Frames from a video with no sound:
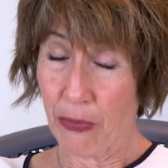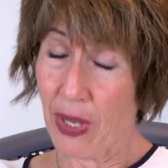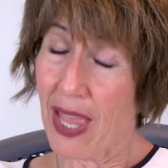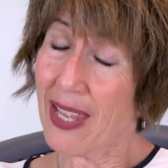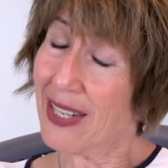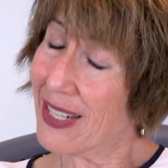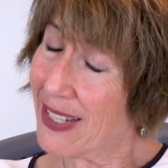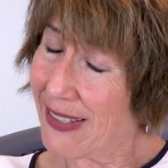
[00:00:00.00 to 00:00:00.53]

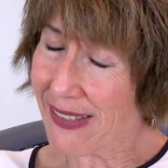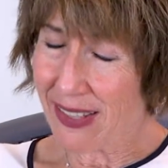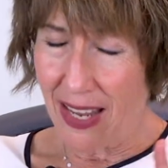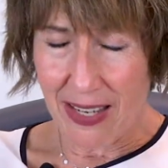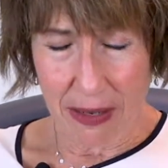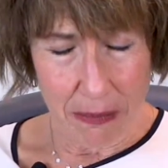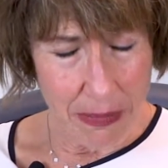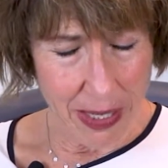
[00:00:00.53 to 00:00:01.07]
And it is
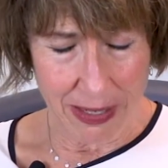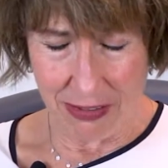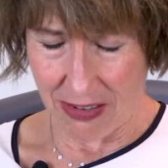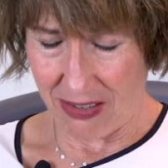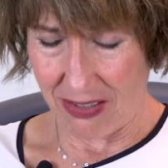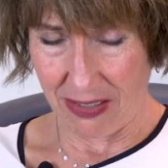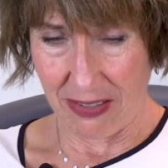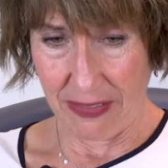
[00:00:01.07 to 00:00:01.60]
getting better.
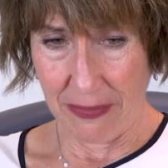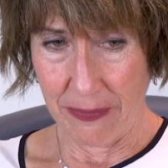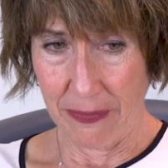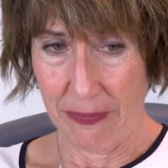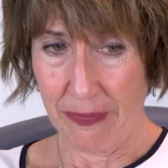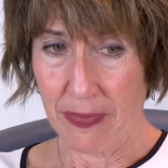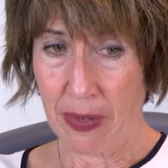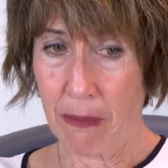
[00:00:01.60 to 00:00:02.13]

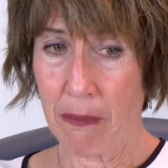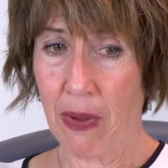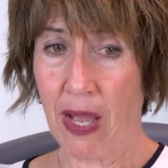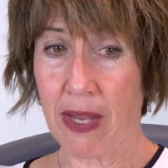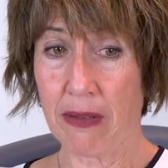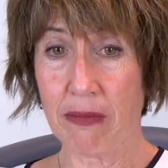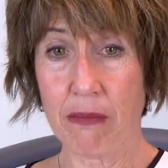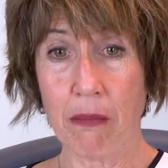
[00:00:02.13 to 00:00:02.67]

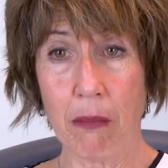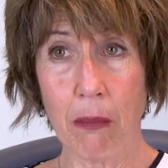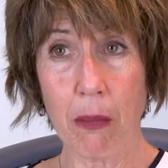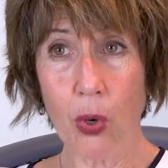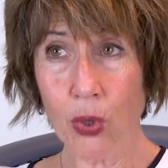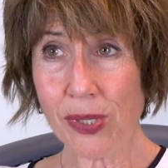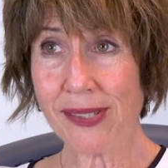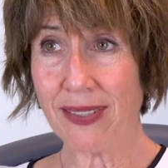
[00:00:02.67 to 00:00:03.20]
But
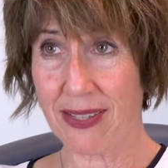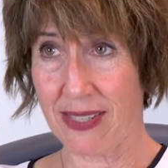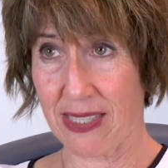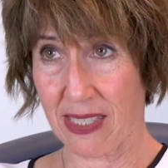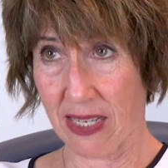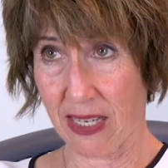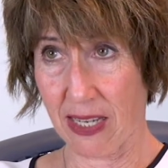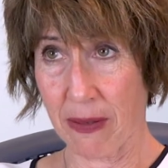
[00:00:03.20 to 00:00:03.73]
most of the
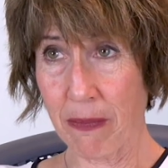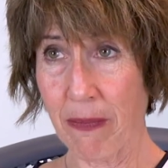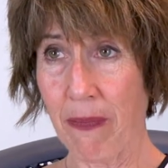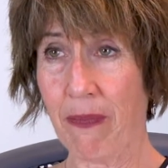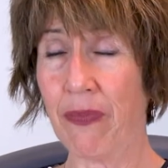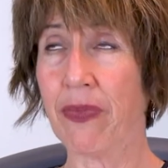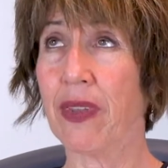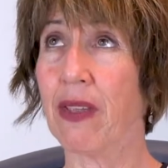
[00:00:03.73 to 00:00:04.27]
time,
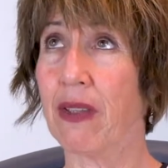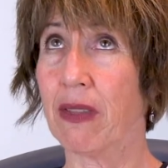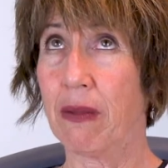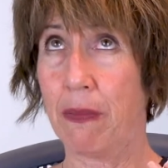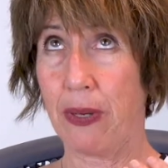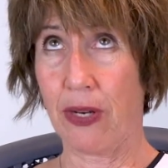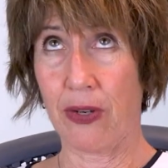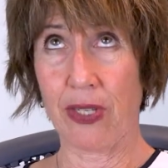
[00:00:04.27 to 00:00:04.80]
the
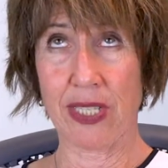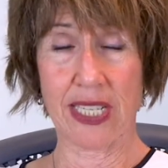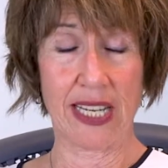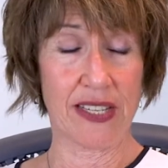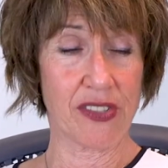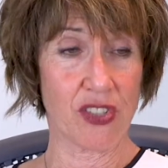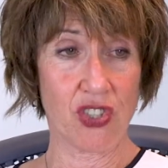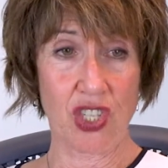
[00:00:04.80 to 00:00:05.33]
parent
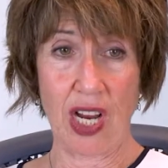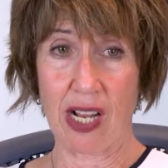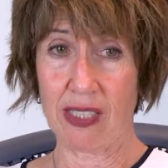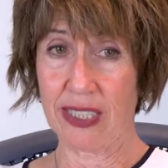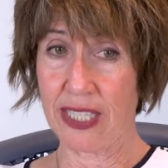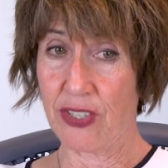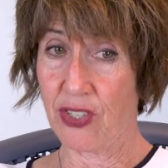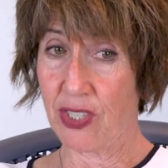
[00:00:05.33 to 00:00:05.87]
takes the
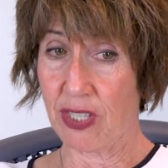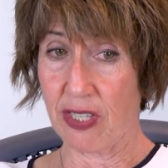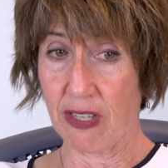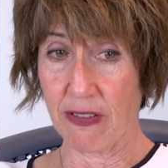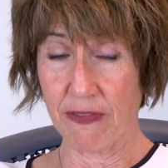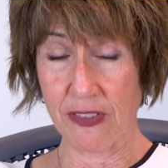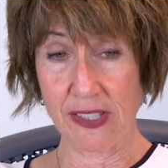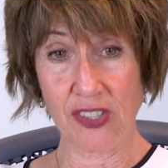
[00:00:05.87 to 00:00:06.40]
child into
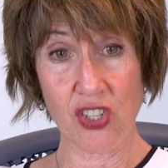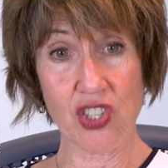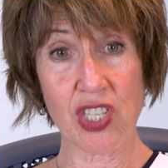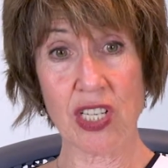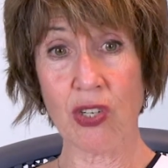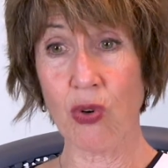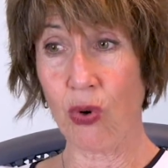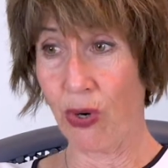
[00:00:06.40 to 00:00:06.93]
the
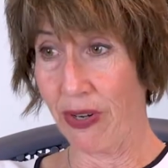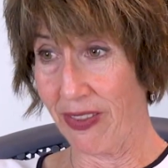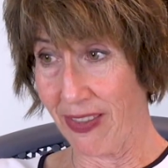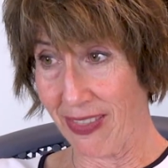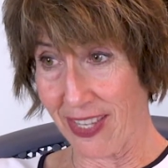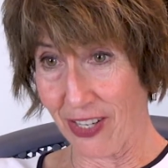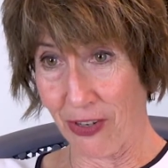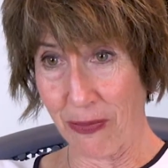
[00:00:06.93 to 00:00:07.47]
physician or the
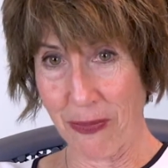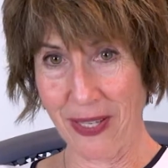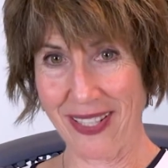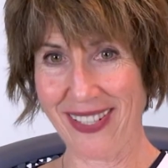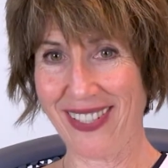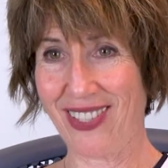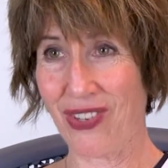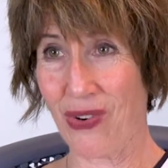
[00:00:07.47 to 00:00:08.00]

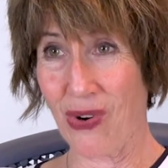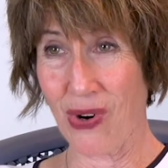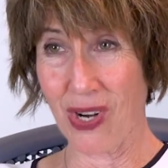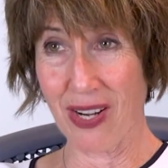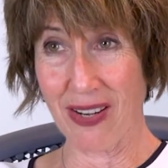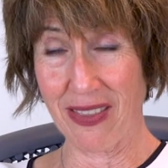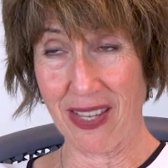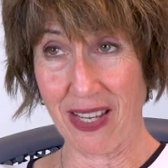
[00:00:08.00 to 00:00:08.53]
therapist
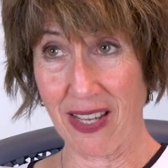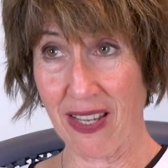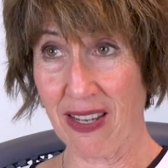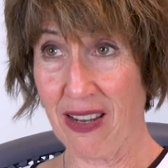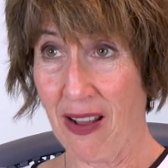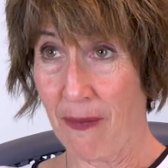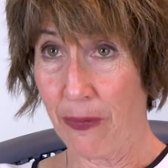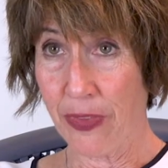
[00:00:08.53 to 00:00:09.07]
or the
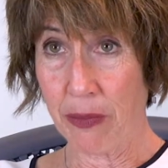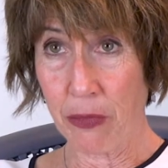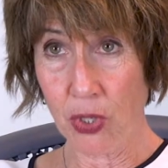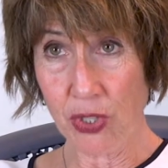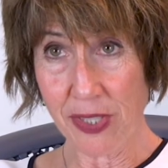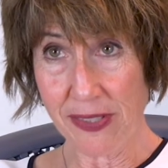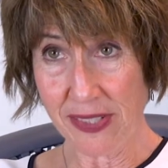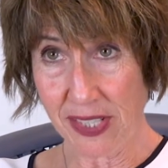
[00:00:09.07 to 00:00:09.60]

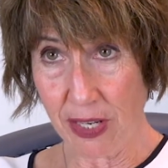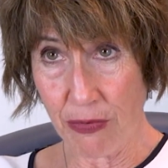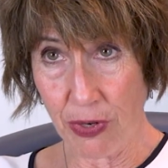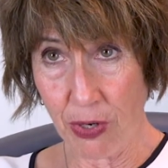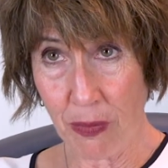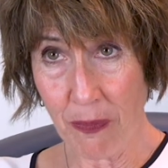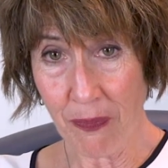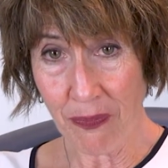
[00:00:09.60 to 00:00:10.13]
emergency
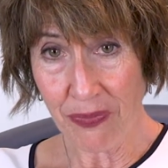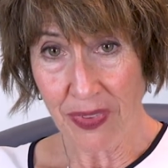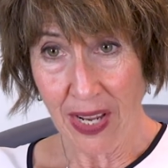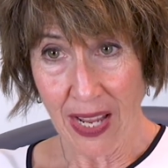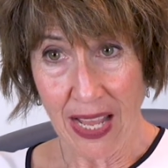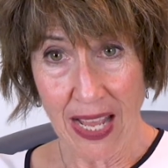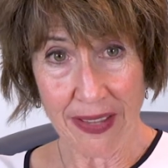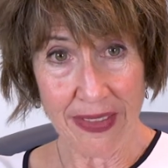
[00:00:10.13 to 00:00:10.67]
room,
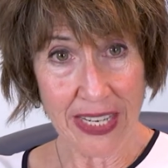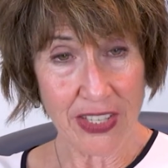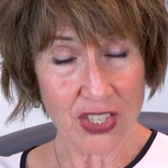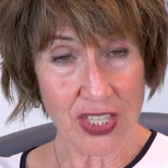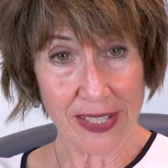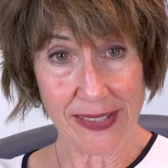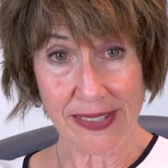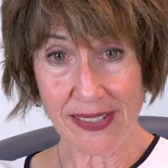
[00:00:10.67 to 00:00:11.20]
and they
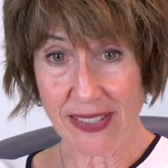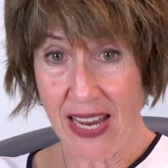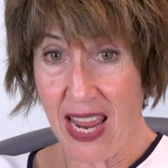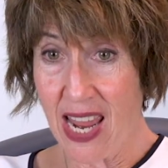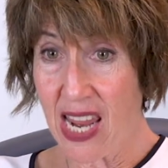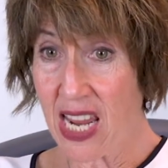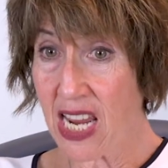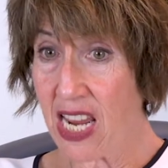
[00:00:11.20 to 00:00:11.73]
just
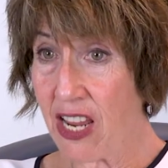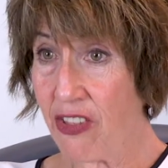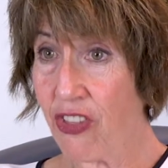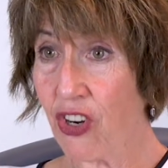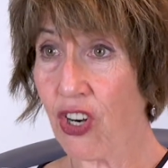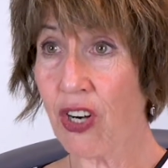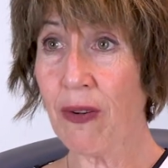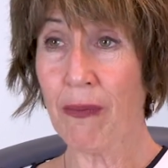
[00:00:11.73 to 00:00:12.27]
say
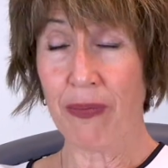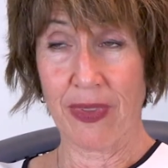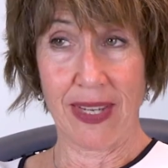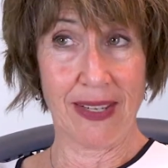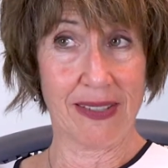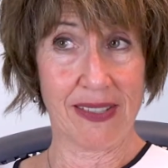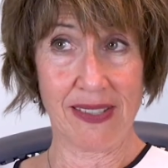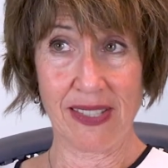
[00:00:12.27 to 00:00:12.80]
either
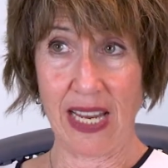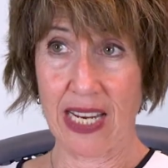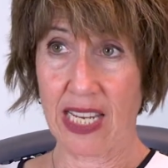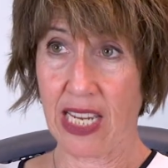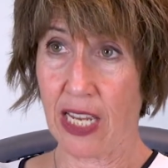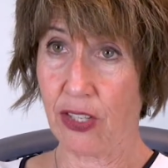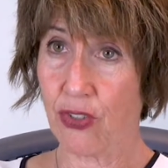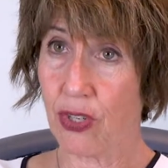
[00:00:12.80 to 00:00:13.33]
it's a
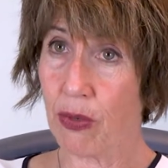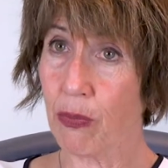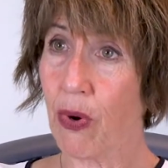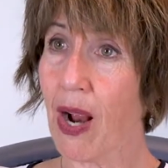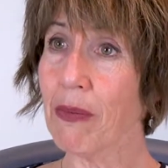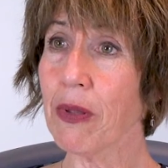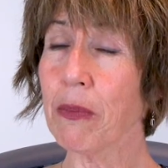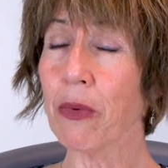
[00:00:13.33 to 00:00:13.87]
psychiatric
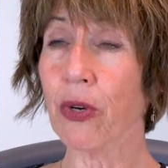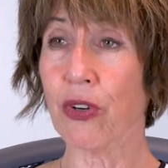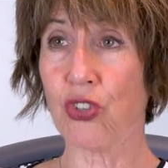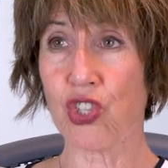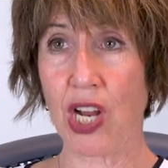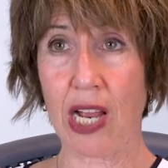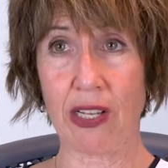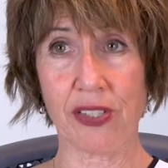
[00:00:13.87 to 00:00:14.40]
problem, or your
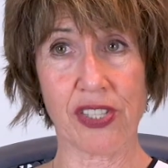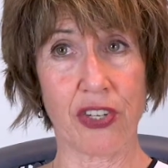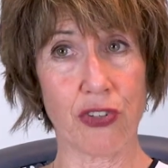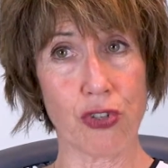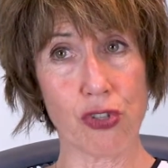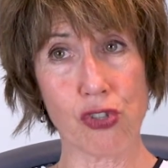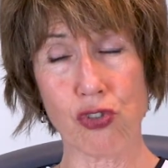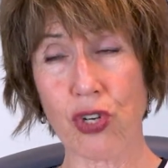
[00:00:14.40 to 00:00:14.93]
child's
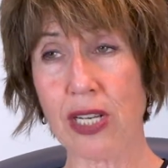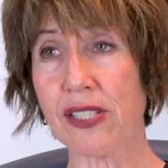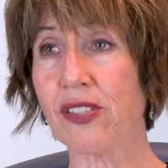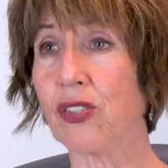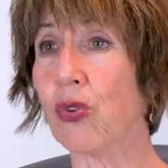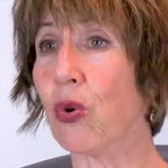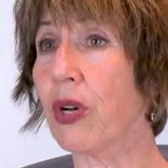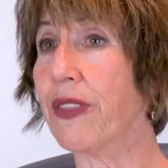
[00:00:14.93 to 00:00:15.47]
under
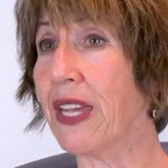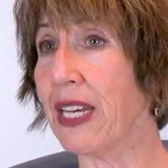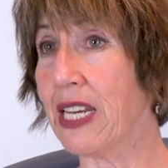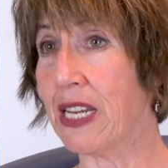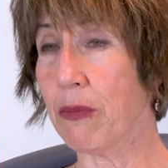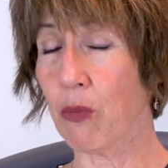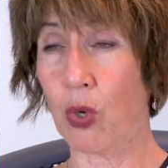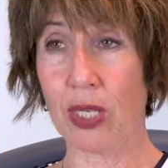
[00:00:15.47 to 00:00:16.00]
stress, or they
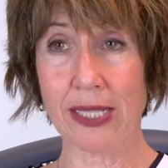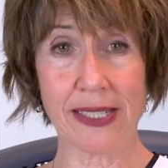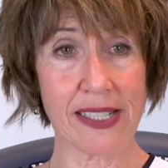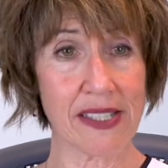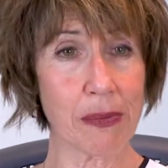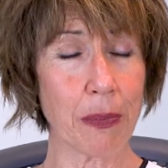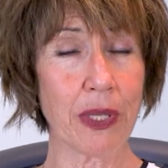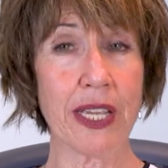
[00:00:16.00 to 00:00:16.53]
need more
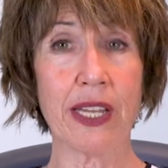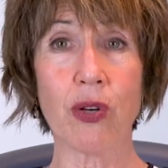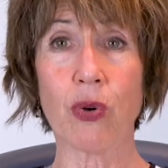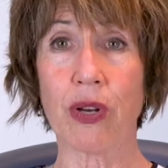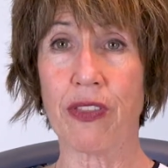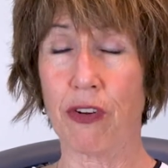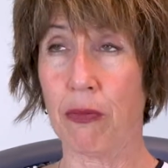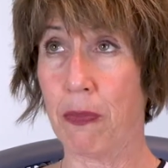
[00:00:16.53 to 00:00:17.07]
discipline,
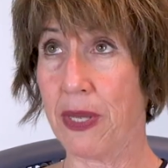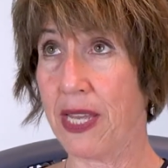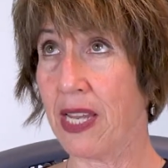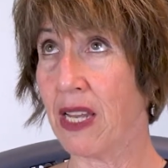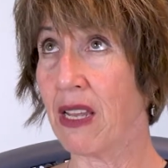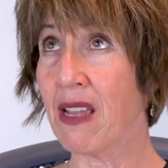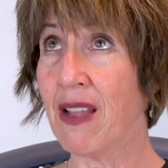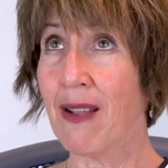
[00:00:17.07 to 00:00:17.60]
or they're
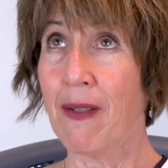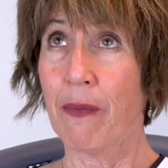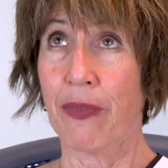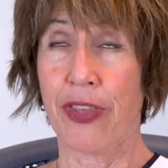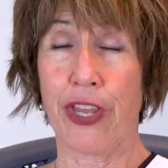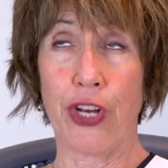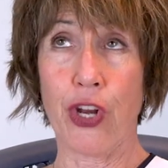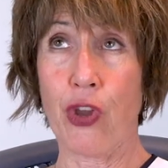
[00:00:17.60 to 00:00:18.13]
being,
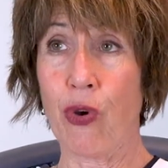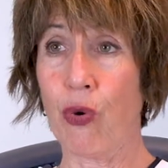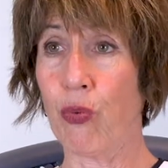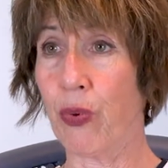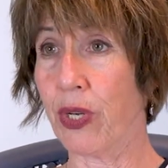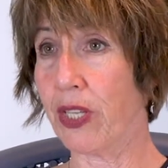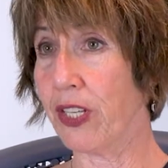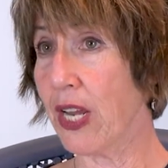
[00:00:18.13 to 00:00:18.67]
you know,
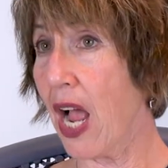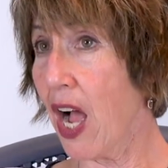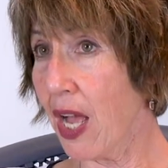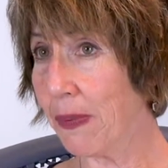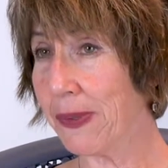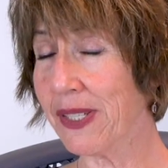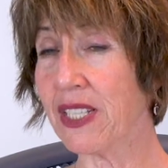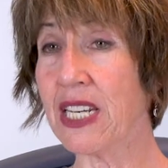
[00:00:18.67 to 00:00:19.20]
really
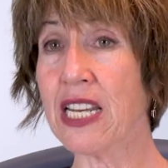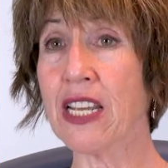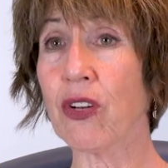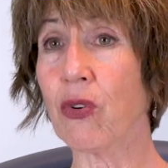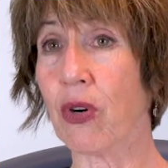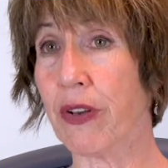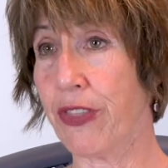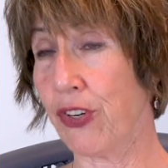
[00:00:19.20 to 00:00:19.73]
obstinate,
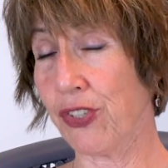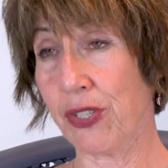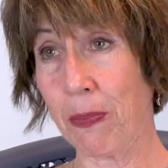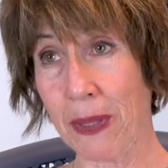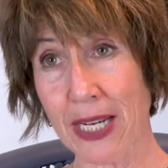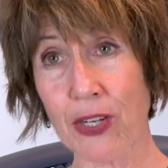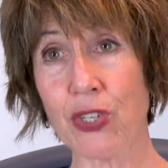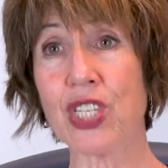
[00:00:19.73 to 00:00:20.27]
or there's a
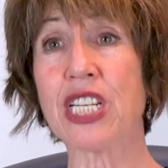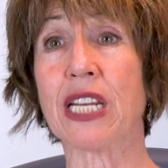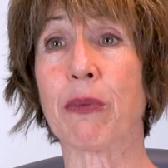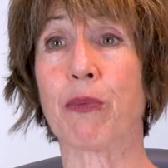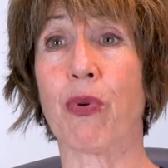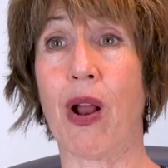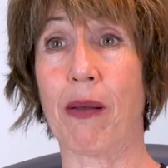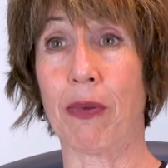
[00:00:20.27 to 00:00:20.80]

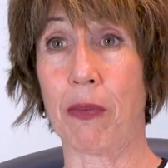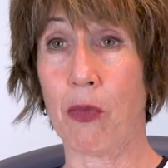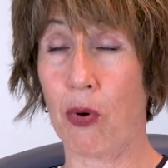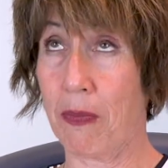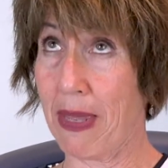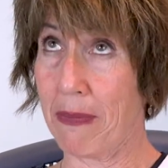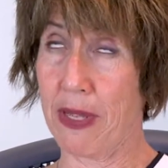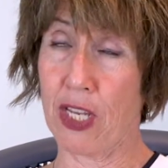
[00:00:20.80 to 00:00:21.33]
parenting problem, or
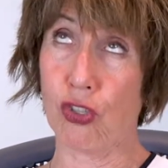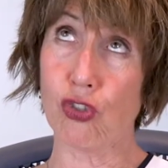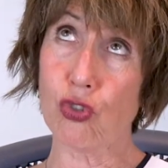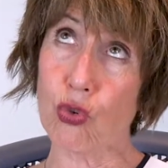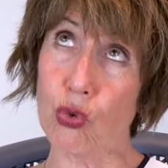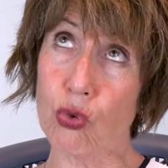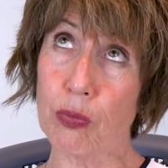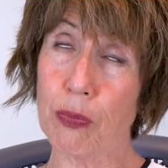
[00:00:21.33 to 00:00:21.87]
maybe a
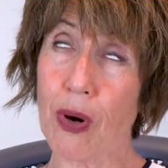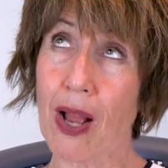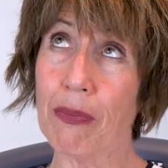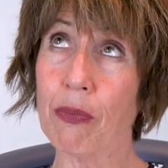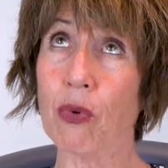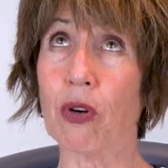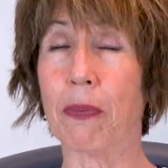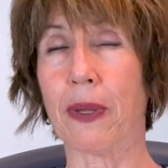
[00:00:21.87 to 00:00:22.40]
school
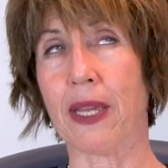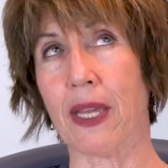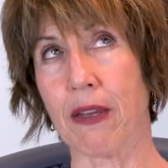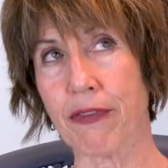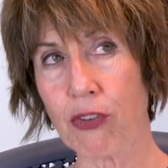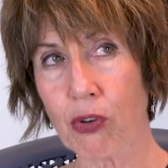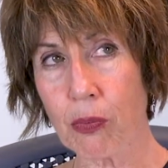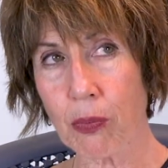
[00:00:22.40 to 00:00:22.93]
problem or a
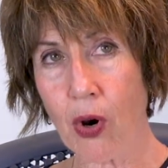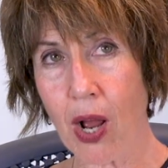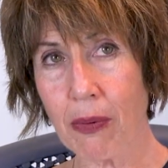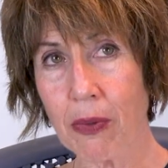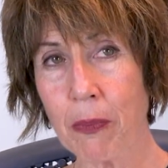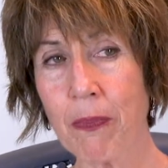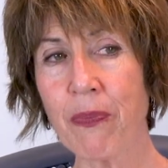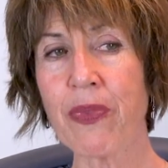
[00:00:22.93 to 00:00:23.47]
behavioral
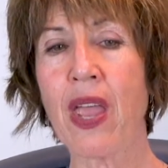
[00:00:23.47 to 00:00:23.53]
problem.